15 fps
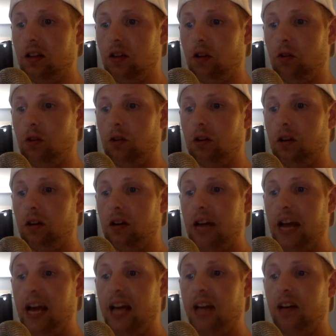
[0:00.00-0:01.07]
or
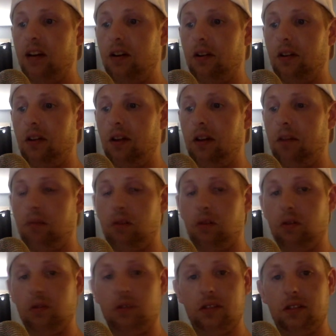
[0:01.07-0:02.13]
at Hardline
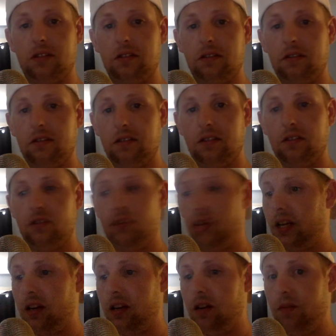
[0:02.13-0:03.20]
Pros.
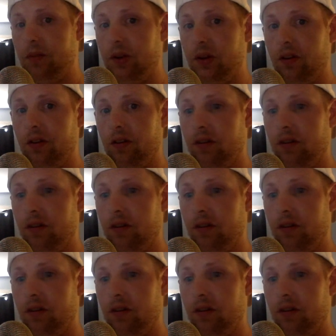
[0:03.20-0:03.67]
Check it out, man.